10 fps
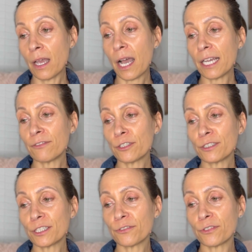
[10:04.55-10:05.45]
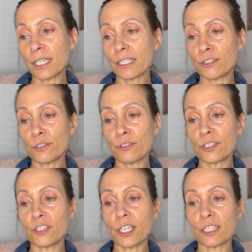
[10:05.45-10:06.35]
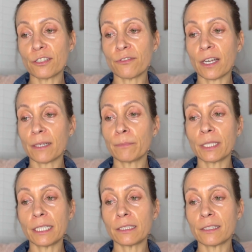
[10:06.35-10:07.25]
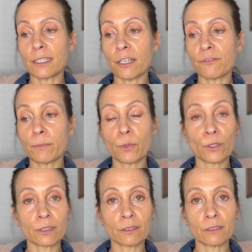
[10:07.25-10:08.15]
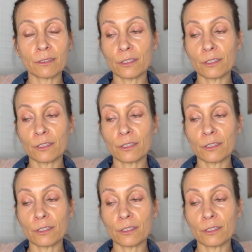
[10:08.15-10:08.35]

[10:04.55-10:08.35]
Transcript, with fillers: I have heard this phrase used to justify blatant self importance,